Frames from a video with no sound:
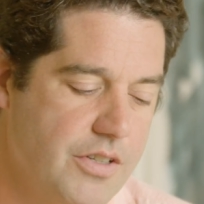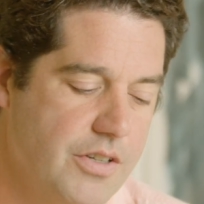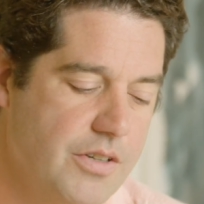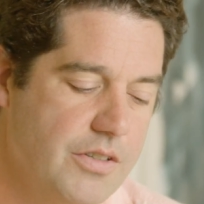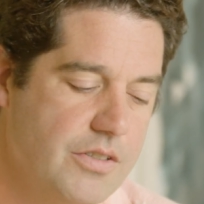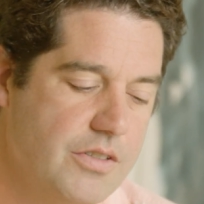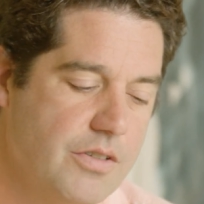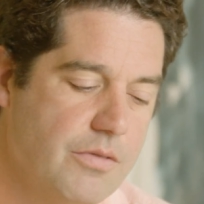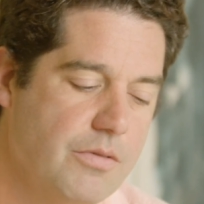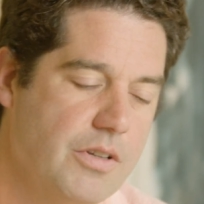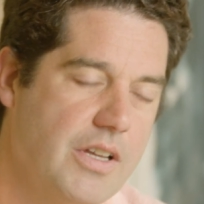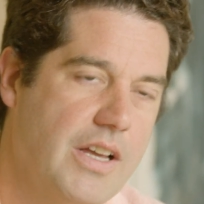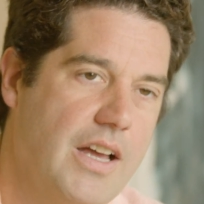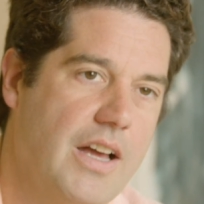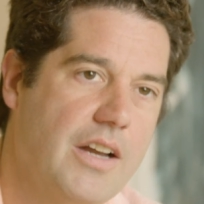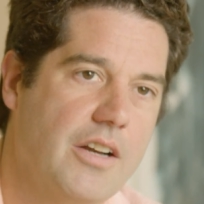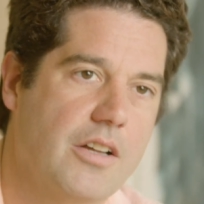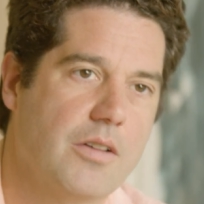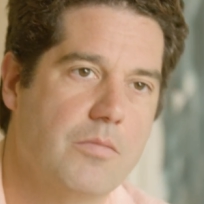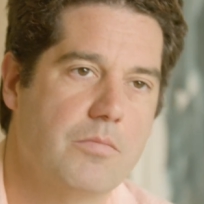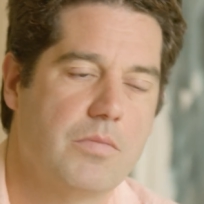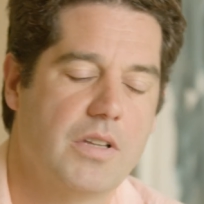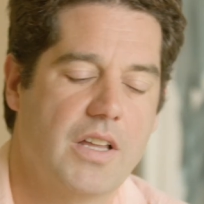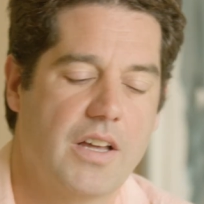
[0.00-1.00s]
to really
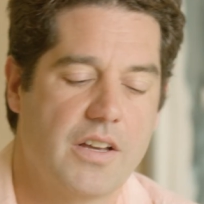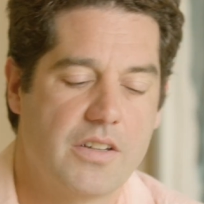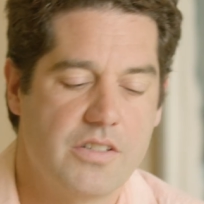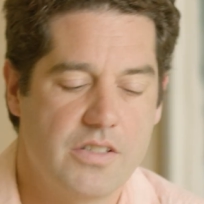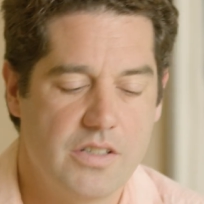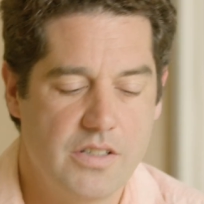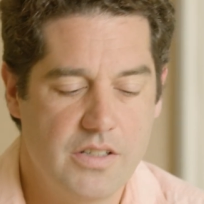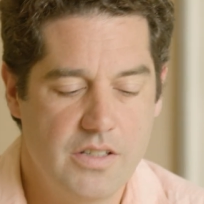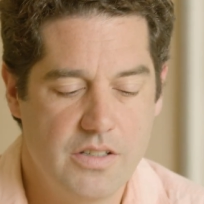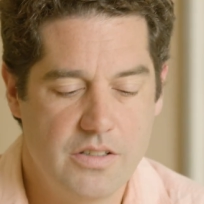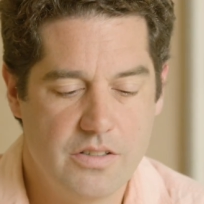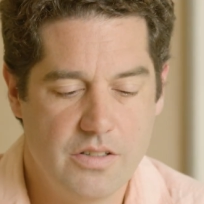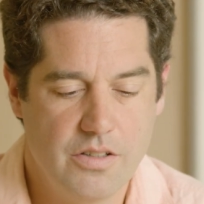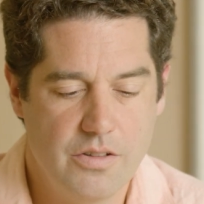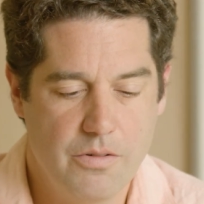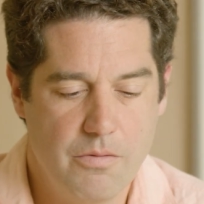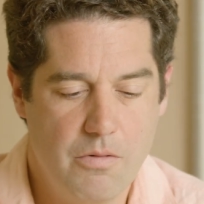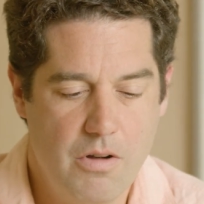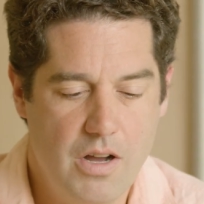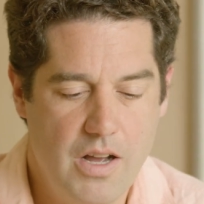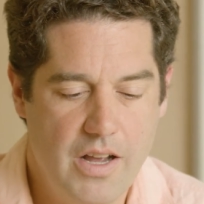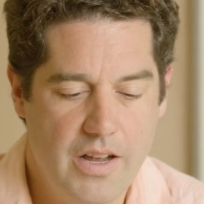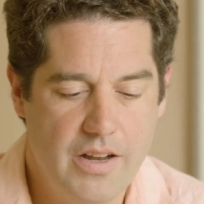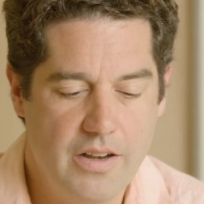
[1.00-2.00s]
add complexity to
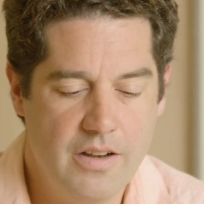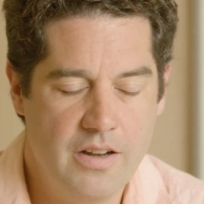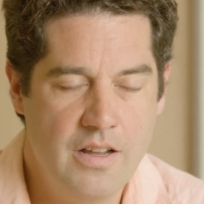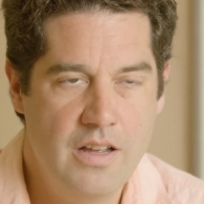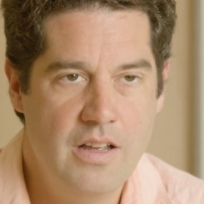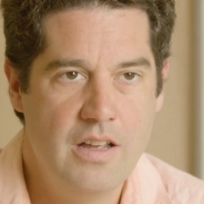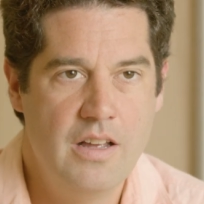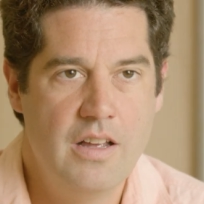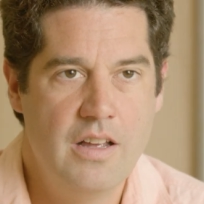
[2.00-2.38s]
the wine.